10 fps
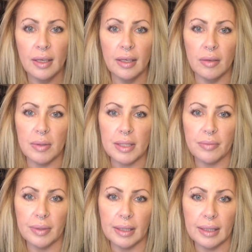It wasn't
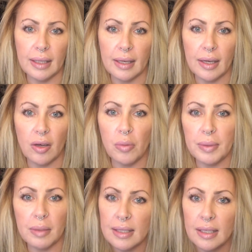really that I opened
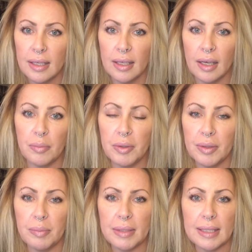up a beauty
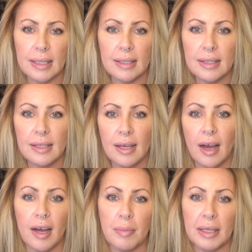business.
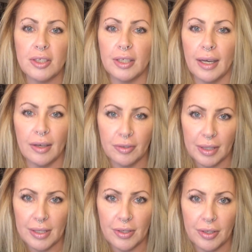I'm actually a
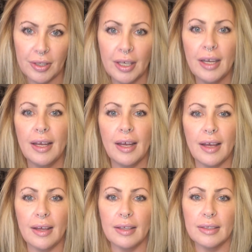hairdresser
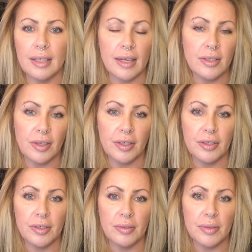and I started
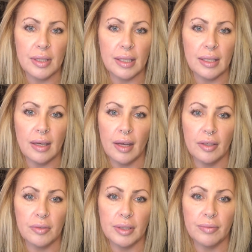to use the
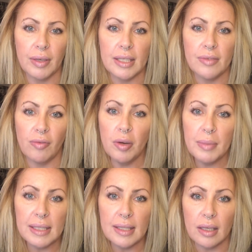Hyaluron device for
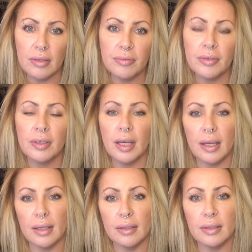myself,
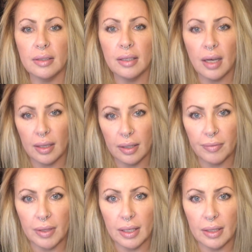and I loved
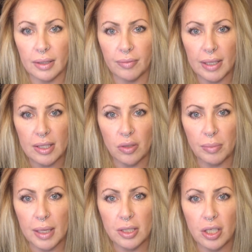the device so
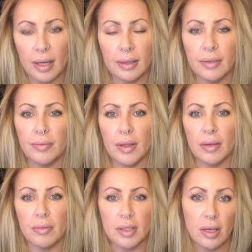much, I loved the
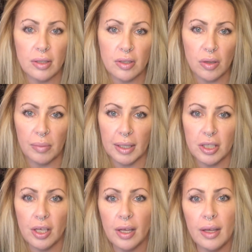results so much
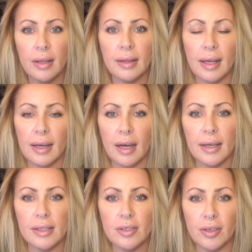that I
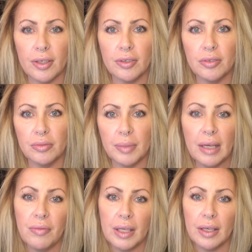started to make
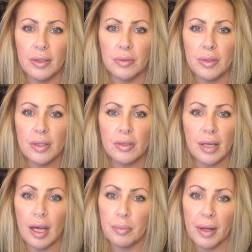videos to
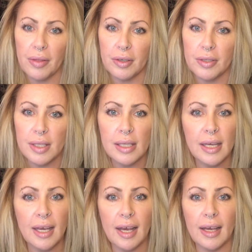help others,
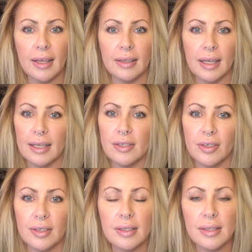and then I
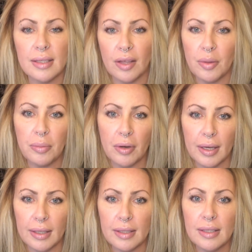started to sell the
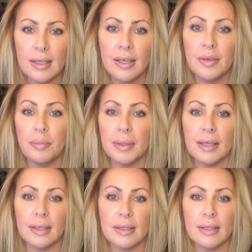products
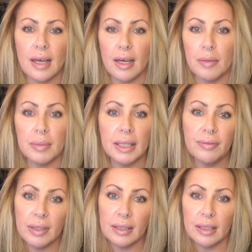because I believed
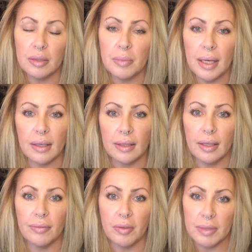in them and I
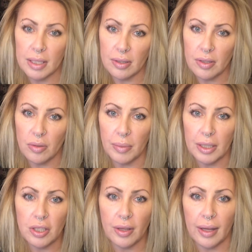loved the results so
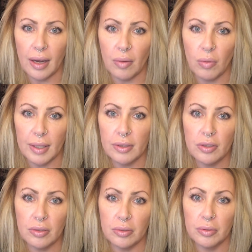much that I wanted
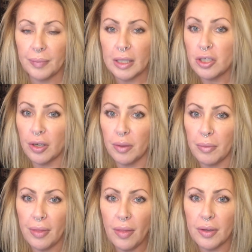to share them with
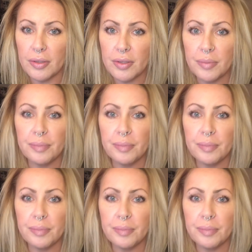others.